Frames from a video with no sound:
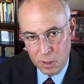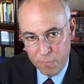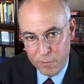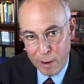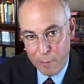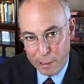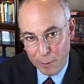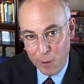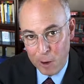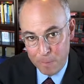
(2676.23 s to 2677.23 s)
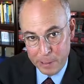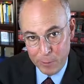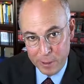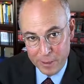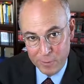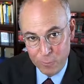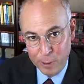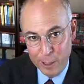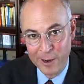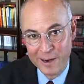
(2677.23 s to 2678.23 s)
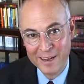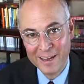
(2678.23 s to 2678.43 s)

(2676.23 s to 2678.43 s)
a very long period where